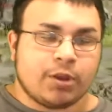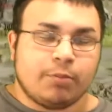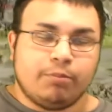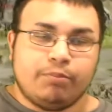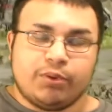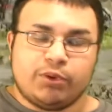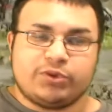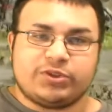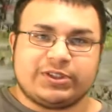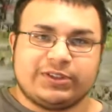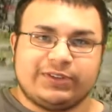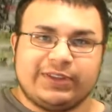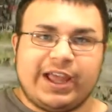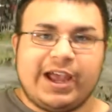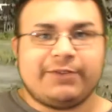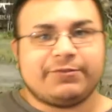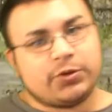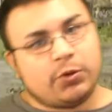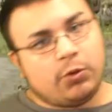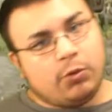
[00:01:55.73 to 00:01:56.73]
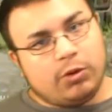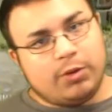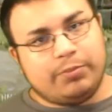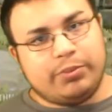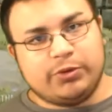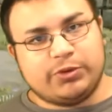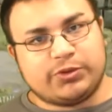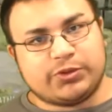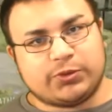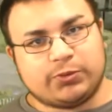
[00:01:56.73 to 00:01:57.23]
boost left or
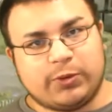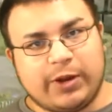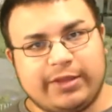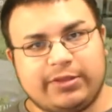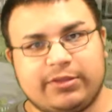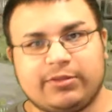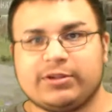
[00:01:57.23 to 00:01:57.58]
boost right.